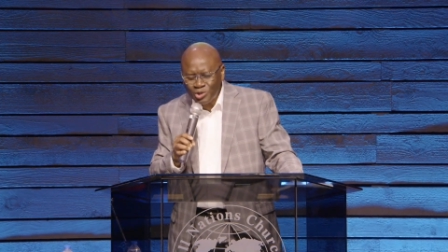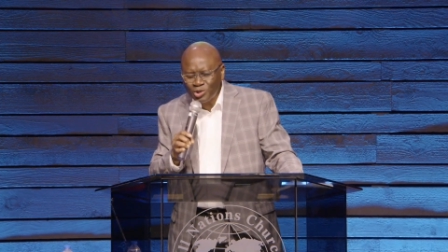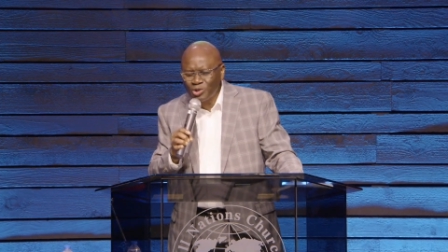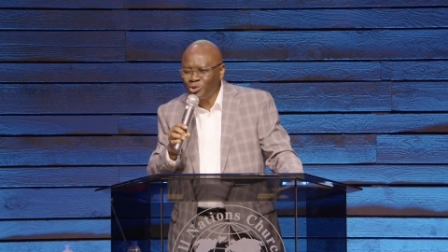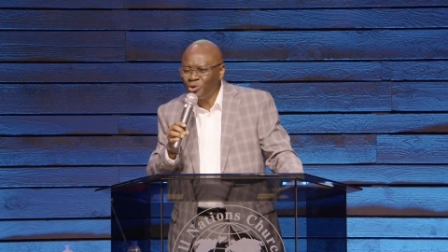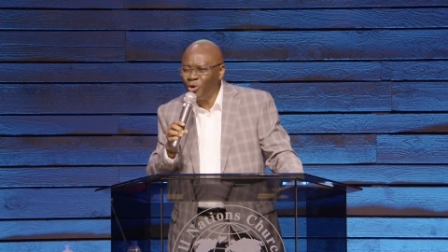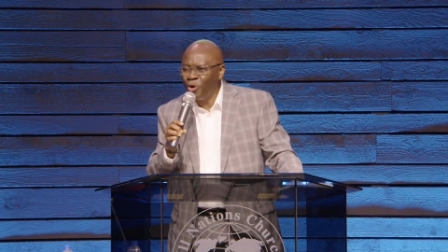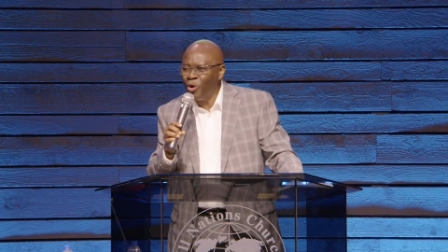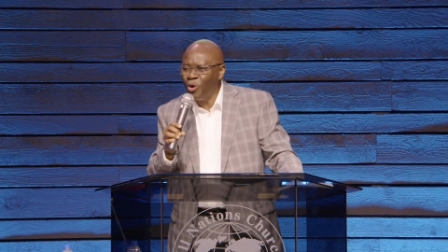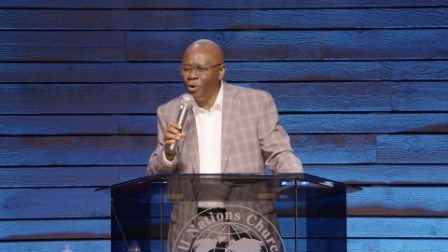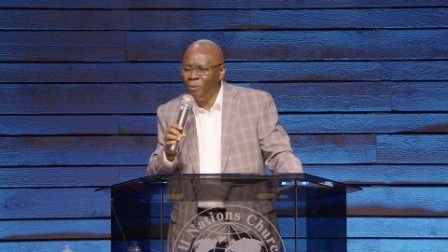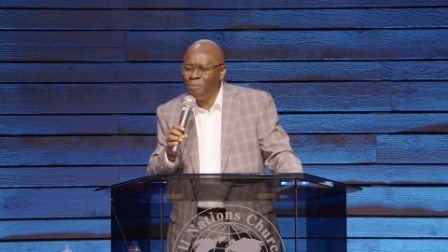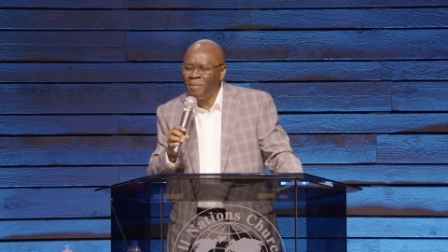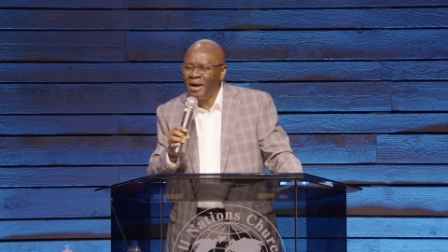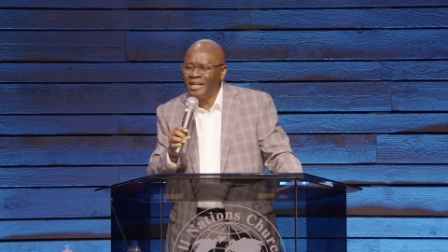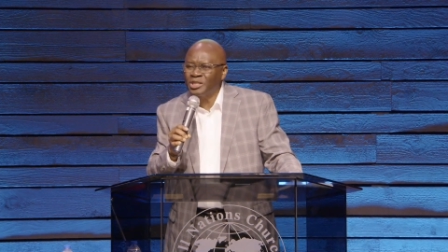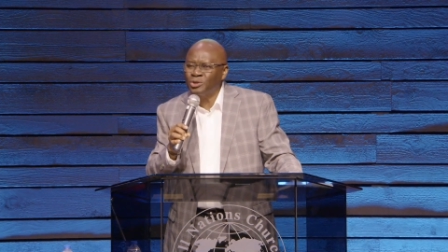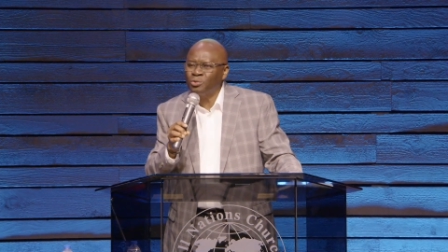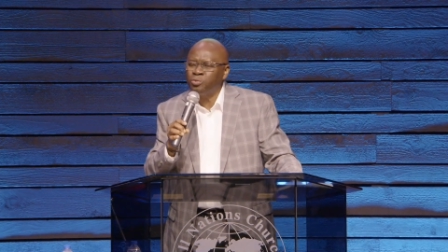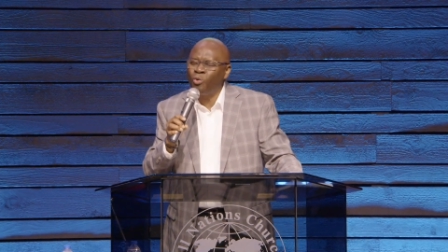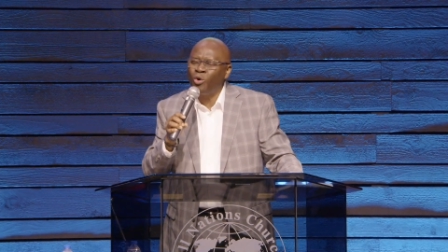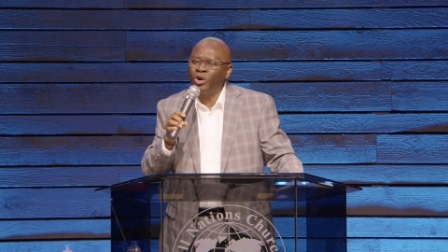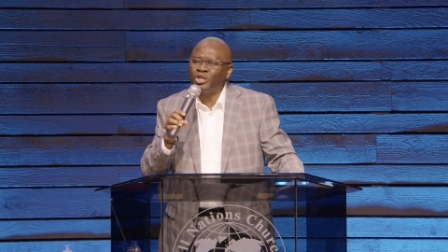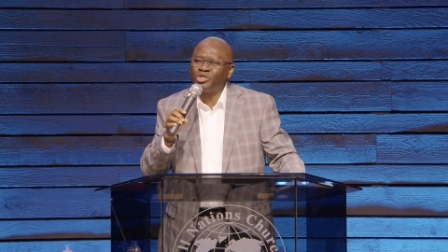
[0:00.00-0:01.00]
so
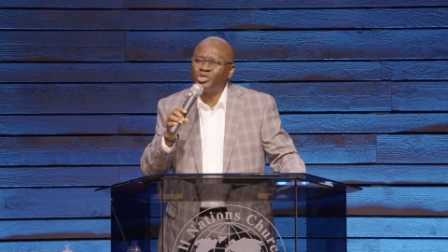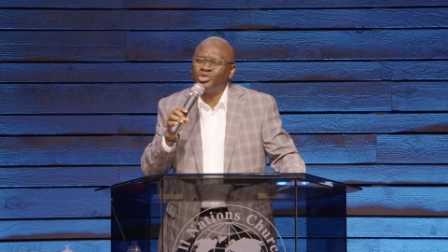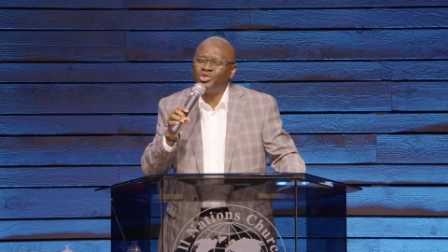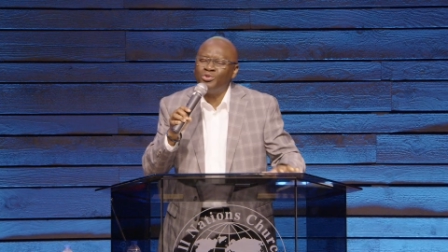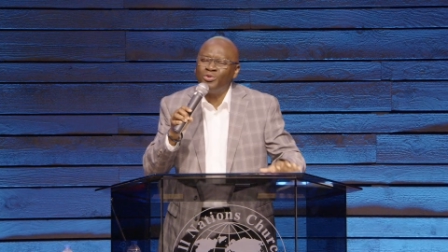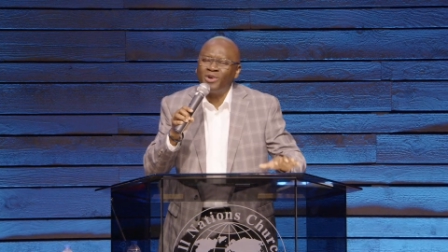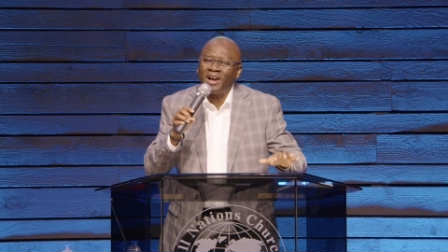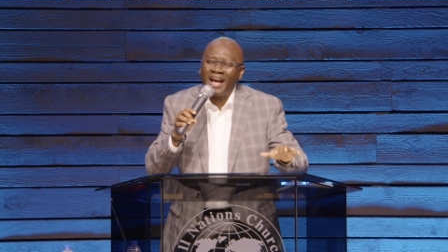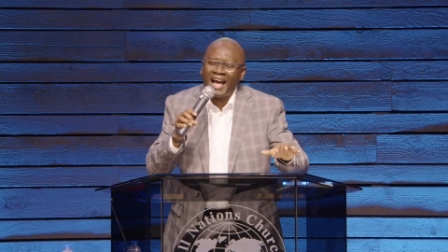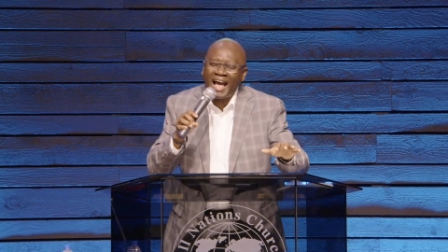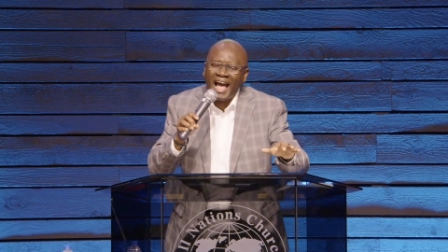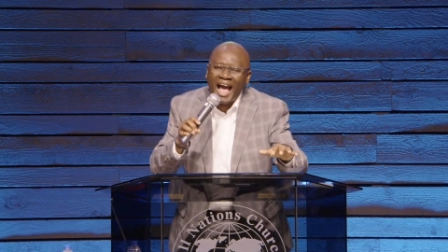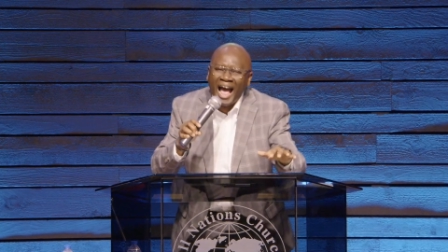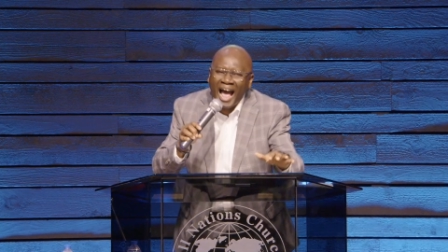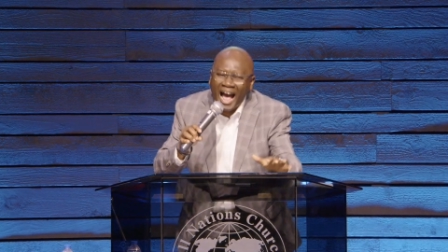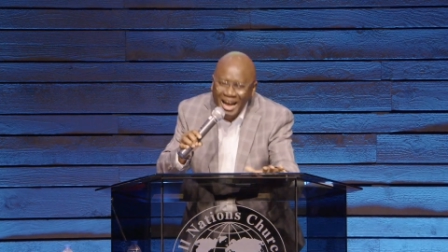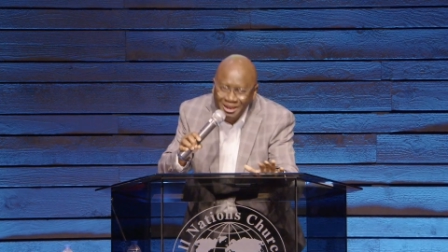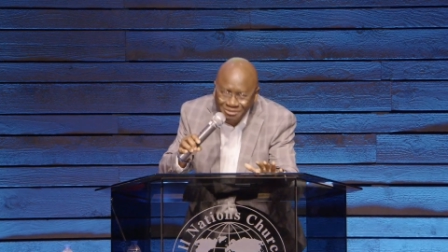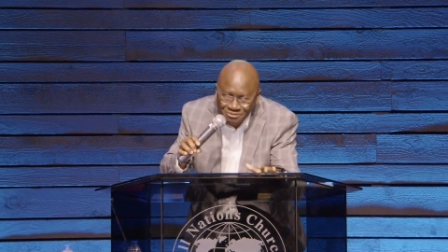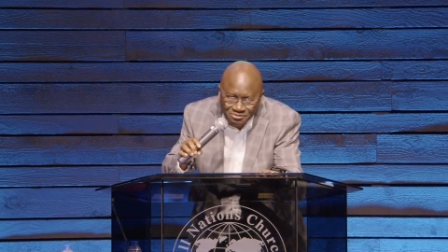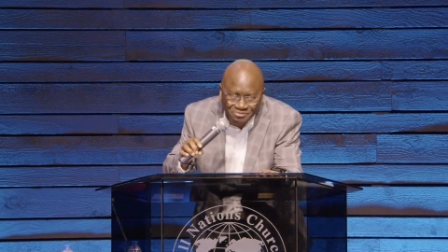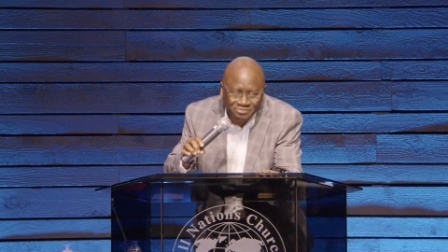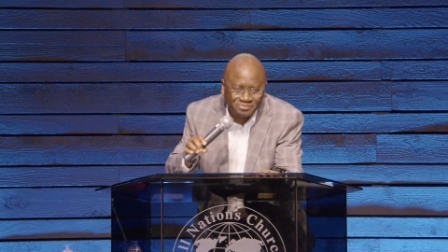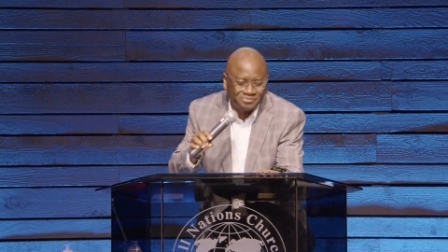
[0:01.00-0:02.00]
much what you
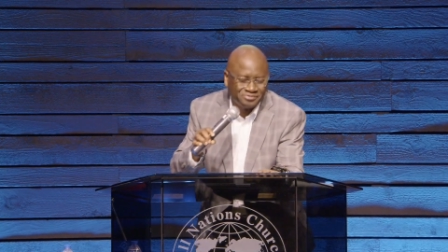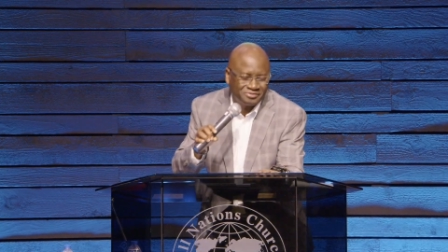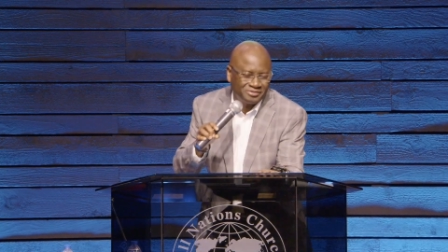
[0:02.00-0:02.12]
have,